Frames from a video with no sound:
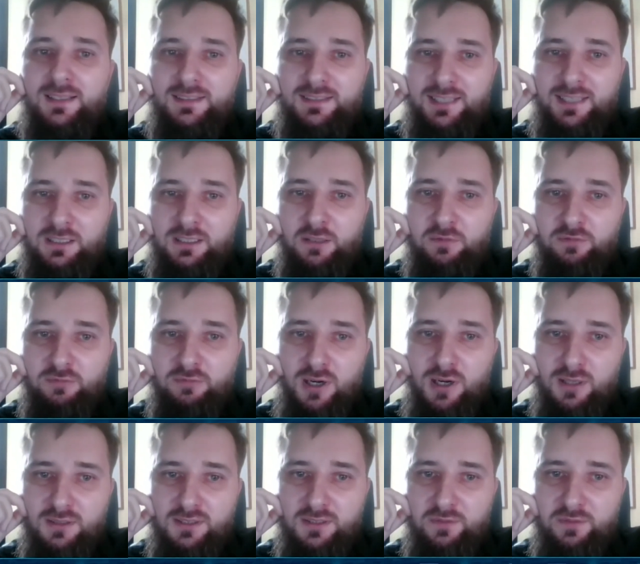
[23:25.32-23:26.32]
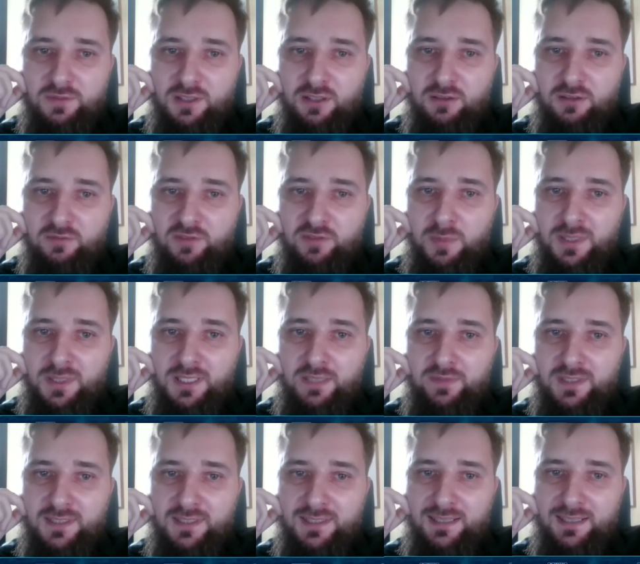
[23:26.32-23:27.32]
set of words from a
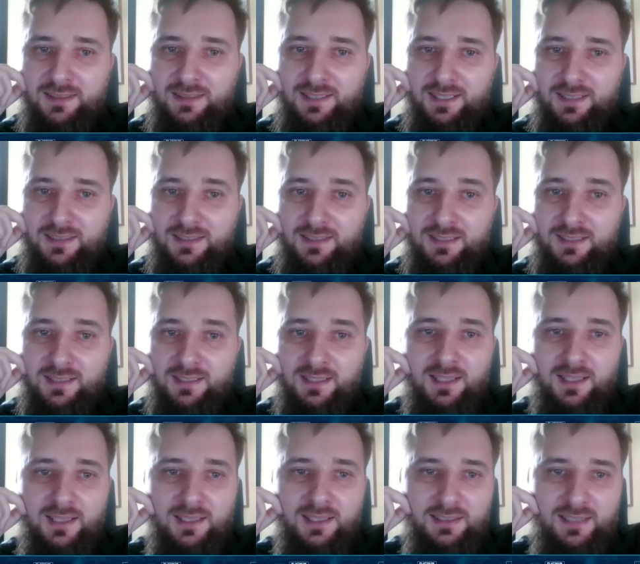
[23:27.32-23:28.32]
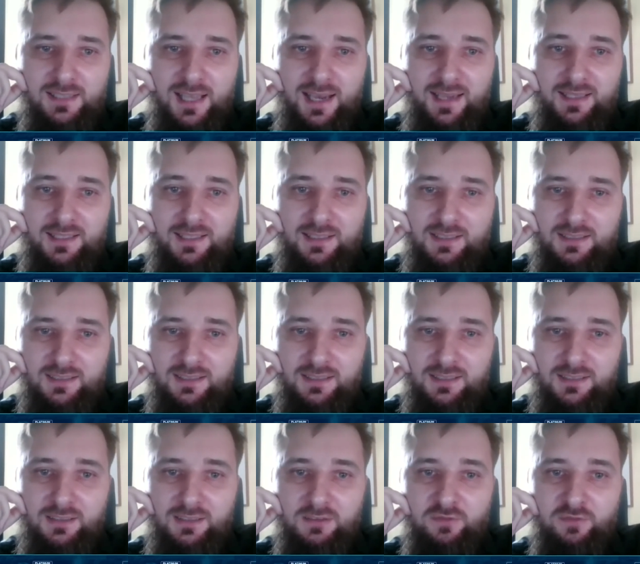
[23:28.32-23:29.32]
given sentence. Like
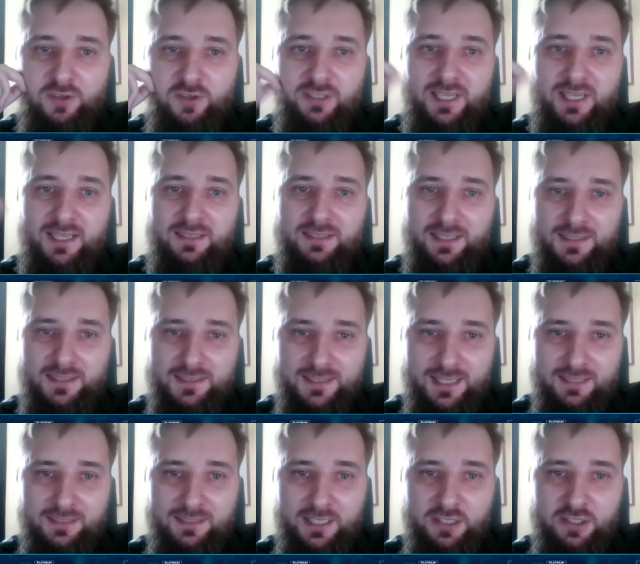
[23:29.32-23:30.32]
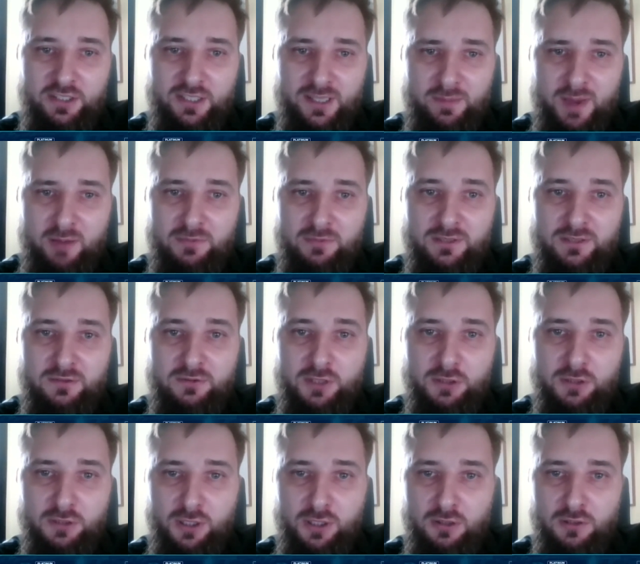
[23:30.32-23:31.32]
for the citation amounted
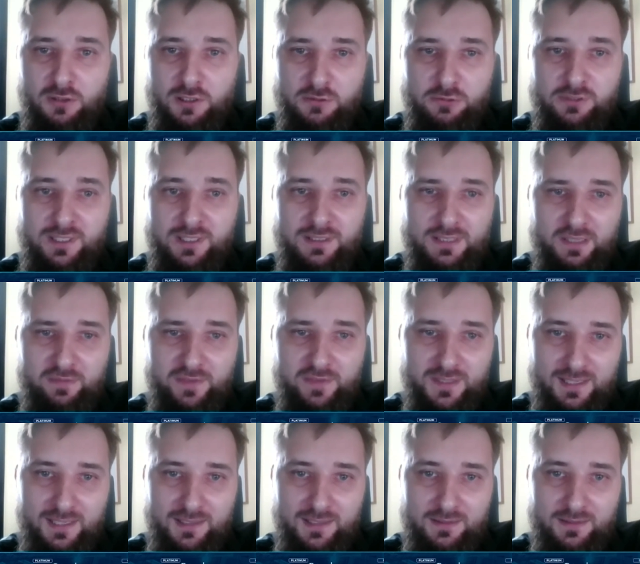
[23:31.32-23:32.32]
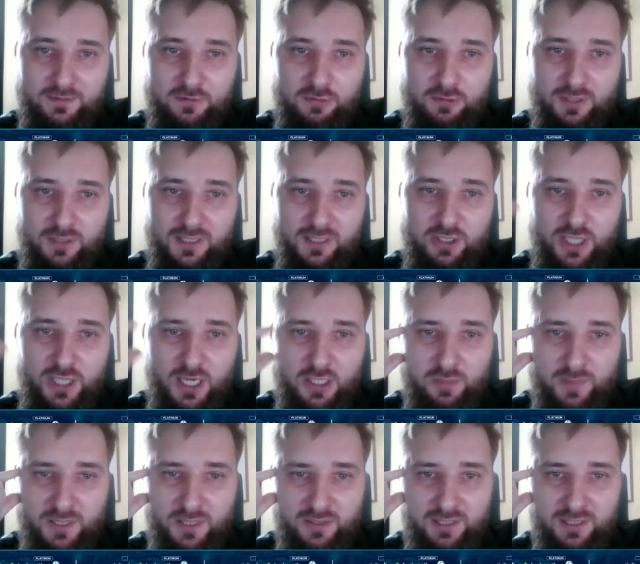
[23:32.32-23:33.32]
not only to the reference to a
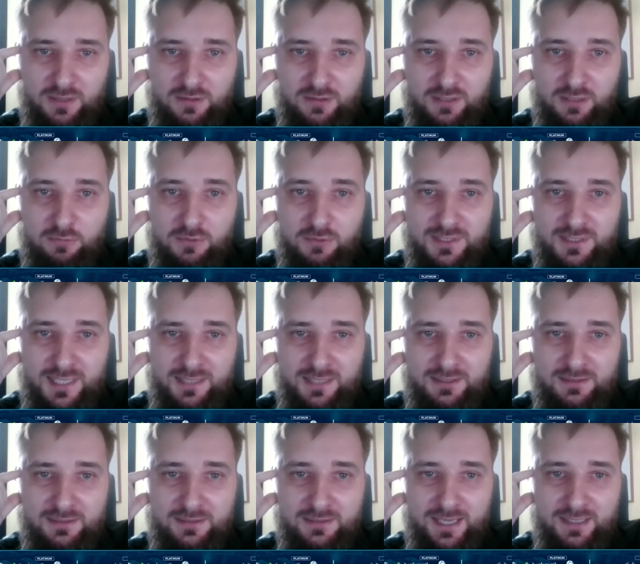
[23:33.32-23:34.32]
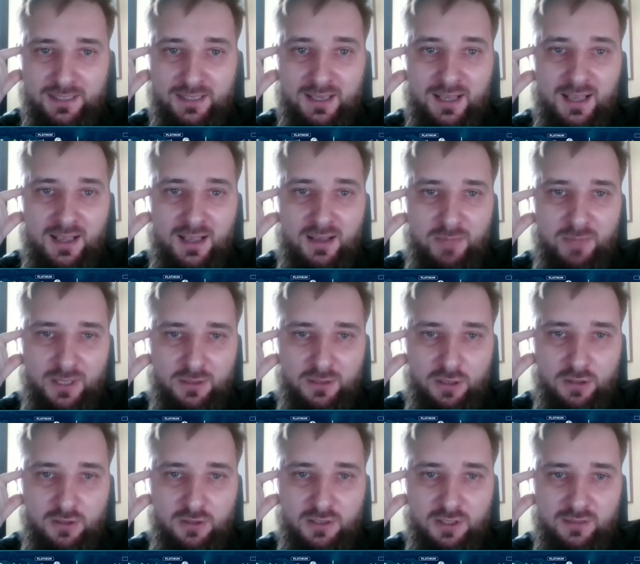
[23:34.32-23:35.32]
judgment that was cited there, but
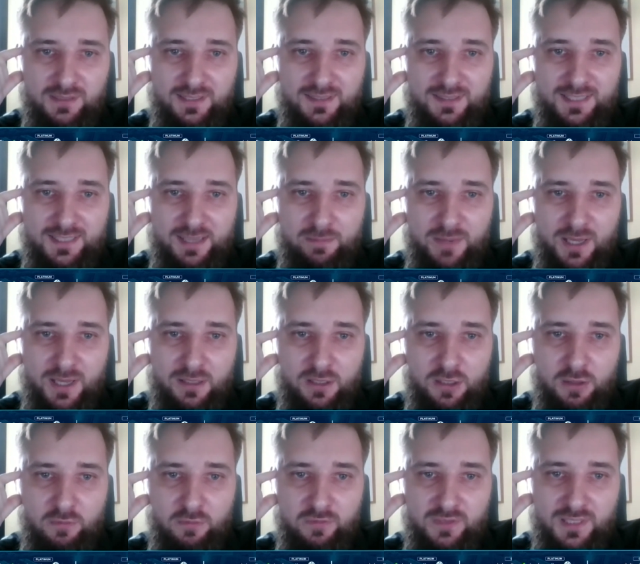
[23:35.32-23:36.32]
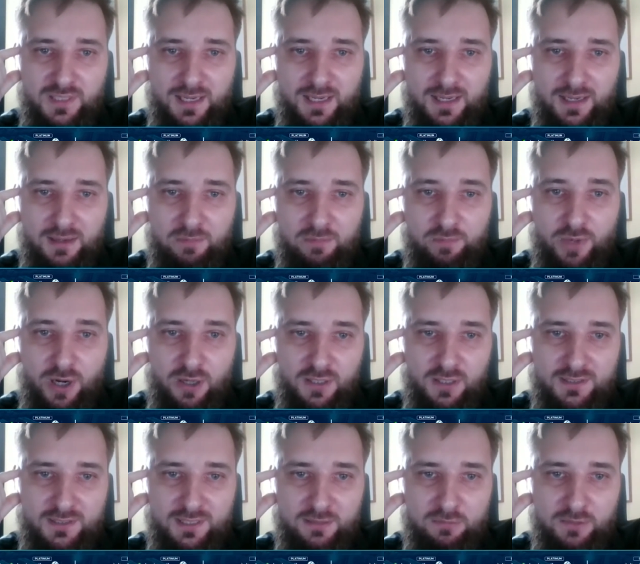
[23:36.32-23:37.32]
also the summary of the
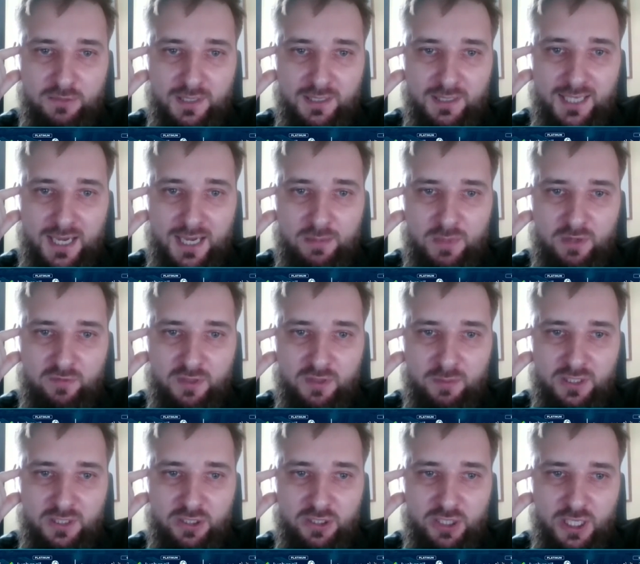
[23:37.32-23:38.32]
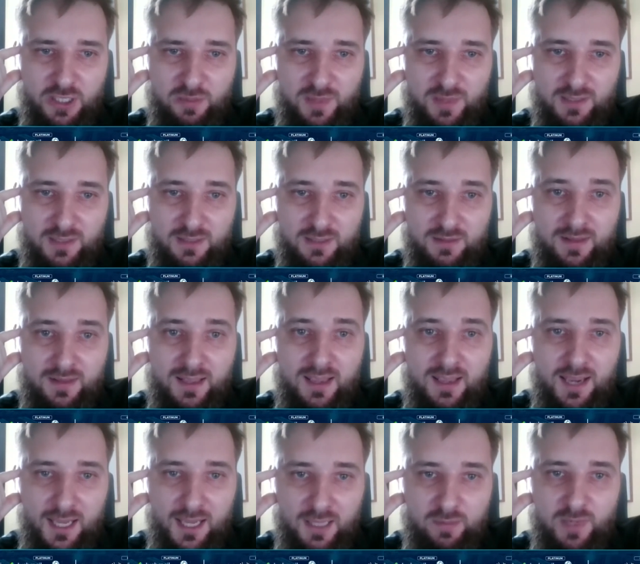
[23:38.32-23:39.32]
points that were coming from the judgments.
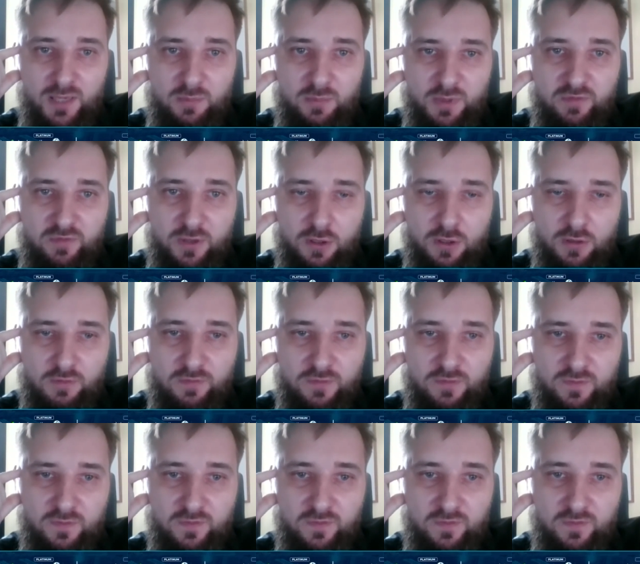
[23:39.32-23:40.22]
And maybe for